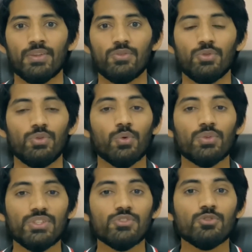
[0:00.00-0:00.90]
You don't
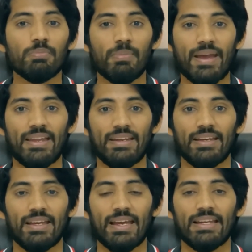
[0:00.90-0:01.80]
need to panic,
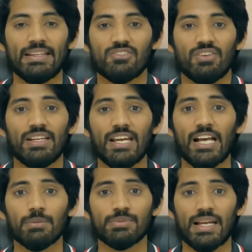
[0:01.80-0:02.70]
and it really
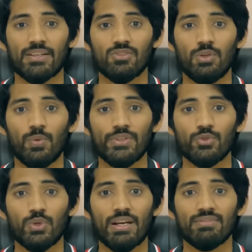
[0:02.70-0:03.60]
helps actually when
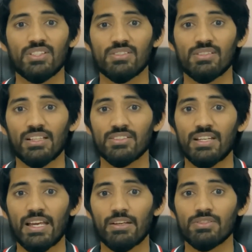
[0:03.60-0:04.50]
you have this English
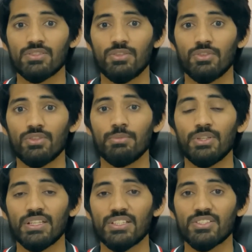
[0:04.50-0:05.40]
language good
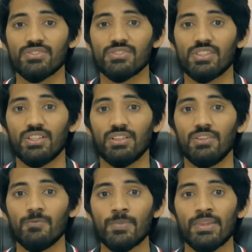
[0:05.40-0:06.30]
communication skill.
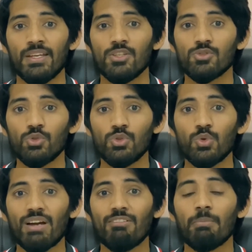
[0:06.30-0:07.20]
So you
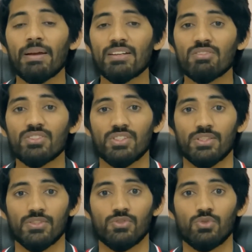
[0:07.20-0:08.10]
have a better
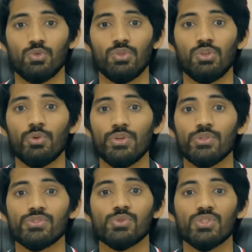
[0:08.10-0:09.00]
chance to grow
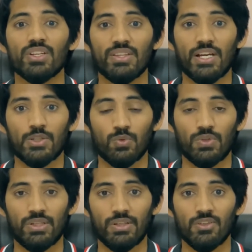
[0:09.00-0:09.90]
your social
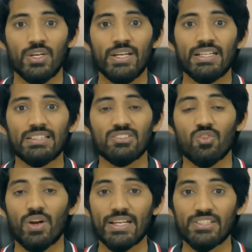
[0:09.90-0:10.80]
network in the
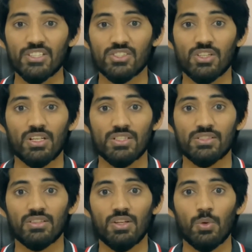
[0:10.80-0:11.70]
writings, because
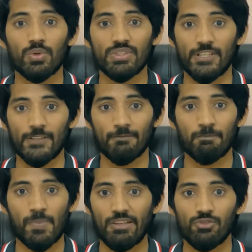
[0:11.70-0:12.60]
nowadays
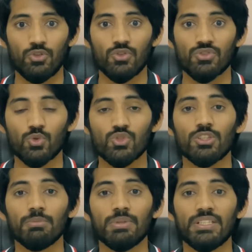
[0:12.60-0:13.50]
if you use social
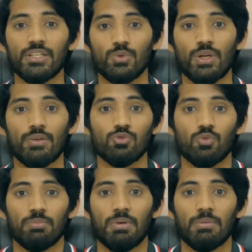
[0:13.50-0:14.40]
media, you have to,
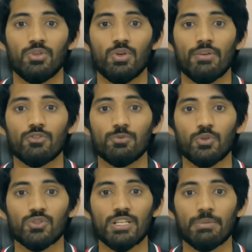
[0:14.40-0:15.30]
maybe you have to
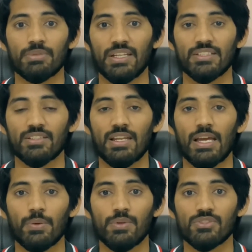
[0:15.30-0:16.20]
post something in English
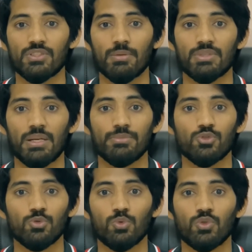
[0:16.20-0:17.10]
language, sometimes
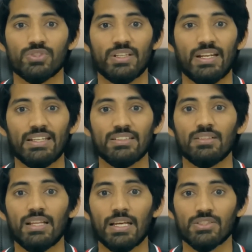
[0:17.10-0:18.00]
you post in any other
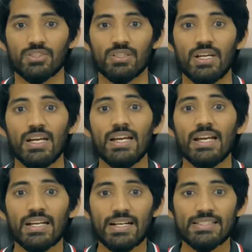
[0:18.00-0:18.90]
languages,
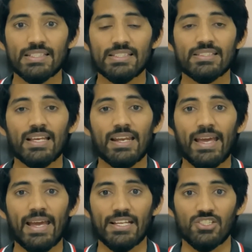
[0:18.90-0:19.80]
because it is an
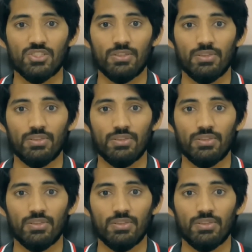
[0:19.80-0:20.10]
edge.